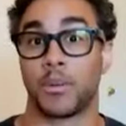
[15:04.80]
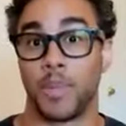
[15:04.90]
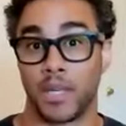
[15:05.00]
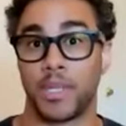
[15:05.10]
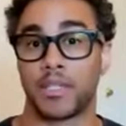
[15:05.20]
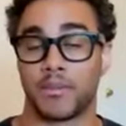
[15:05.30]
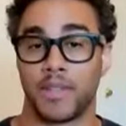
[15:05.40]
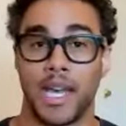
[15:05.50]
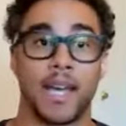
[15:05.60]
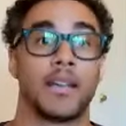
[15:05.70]
was a big piece
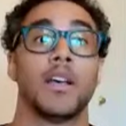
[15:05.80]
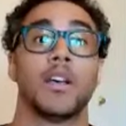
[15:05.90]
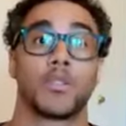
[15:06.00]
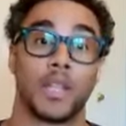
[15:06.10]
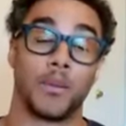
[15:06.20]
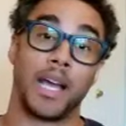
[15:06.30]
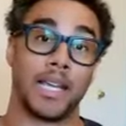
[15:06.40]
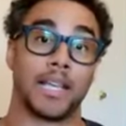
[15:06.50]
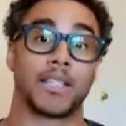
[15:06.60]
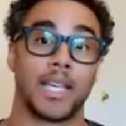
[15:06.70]
of that. So then we
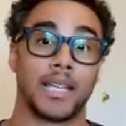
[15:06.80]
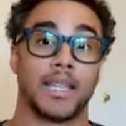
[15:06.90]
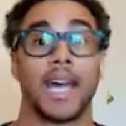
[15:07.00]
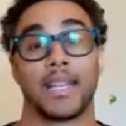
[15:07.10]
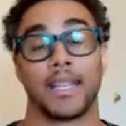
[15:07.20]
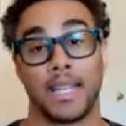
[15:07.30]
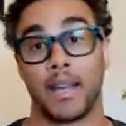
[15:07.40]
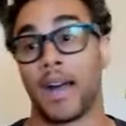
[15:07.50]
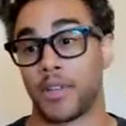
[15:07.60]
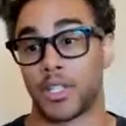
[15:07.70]
had to educate that, and
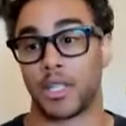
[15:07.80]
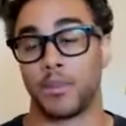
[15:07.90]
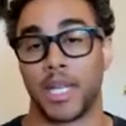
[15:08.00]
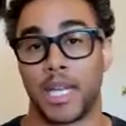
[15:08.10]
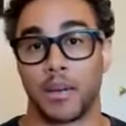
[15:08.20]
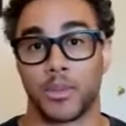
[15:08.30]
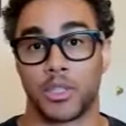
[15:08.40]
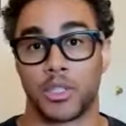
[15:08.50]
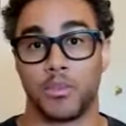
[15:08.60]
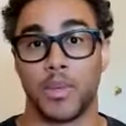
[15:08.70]
then obviously being
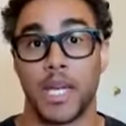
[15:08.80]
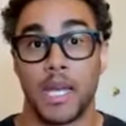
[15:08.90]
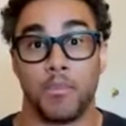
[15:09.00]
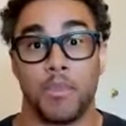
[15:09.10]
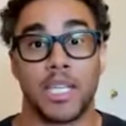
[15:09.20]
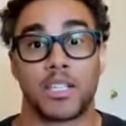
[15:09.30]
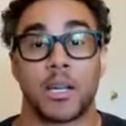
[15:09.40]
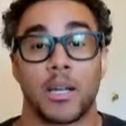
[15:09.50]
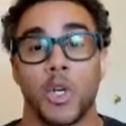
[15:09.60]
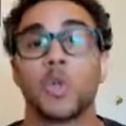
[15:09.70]
able to be
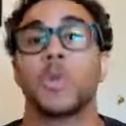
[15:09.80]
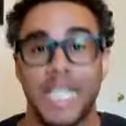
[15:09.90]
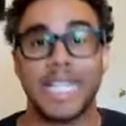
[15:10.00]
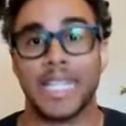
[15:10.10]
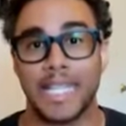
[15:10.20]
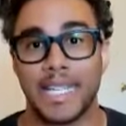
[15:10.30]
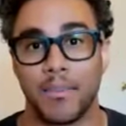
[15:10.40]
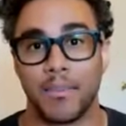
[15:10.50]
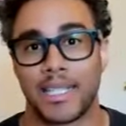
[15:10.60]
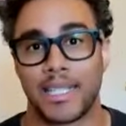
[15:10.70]
someone who needed
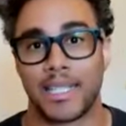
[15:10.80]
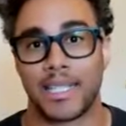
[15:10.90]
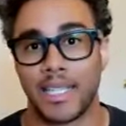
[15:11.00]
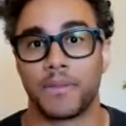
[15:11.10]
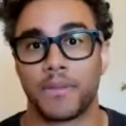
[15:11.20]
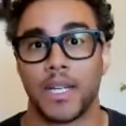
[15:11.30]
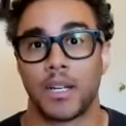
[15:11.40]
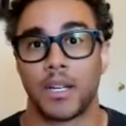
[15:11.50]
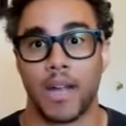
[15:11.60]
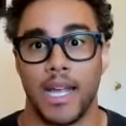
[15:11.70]
it myself,
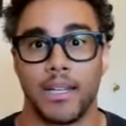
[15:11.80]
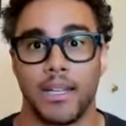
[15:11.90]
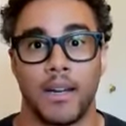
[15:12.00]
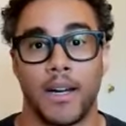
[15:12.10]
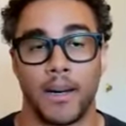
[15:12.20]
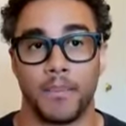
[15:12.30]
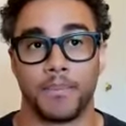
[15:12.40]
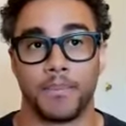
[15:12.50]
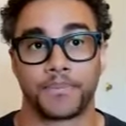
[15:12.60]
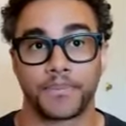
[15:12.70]
right?
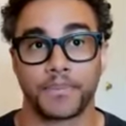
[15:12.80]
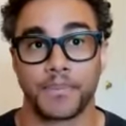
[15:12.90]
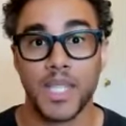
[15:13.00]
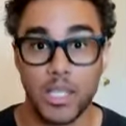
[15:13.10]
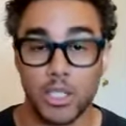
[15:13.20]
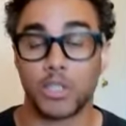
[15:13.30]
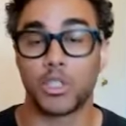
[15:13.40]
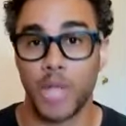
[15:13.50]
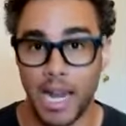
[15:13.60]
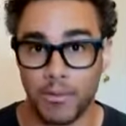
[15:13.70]
To
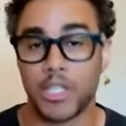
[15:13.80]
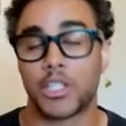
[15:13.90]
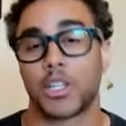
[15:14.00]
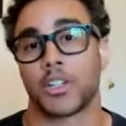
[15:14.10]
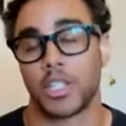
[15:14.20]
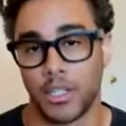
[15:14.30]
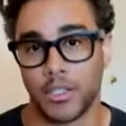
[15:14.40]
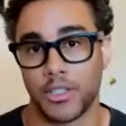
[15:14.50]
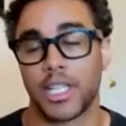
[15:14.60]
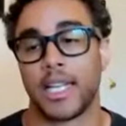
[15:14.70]
do that research and
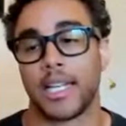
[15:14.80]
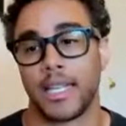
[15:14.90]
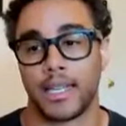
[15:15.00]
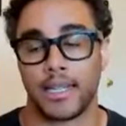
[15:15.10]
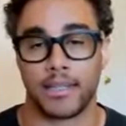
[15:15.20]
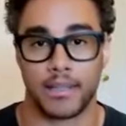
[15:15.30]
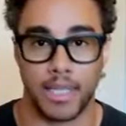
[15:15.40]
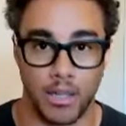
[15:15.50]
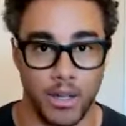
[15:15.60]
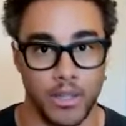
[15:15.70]
understanding
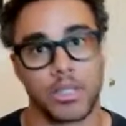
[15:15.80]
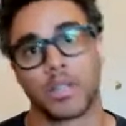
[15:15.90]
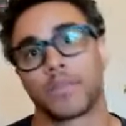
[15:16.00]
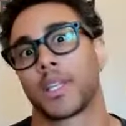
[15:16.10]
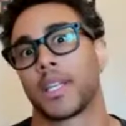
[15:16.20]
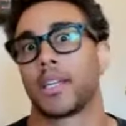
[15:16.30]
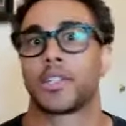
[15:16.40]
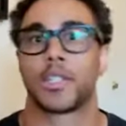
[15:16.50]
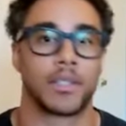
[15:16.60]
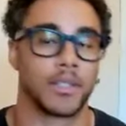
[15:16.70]
and get all the
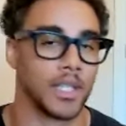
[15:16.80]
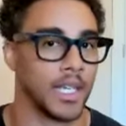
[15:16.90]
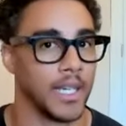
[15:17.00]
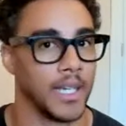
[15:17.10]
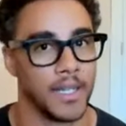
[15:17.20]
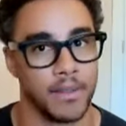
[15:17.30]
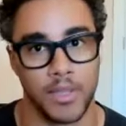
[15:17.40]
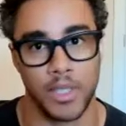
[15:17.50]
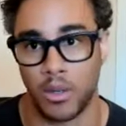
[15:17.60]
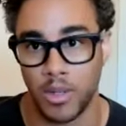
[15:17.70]
certifications and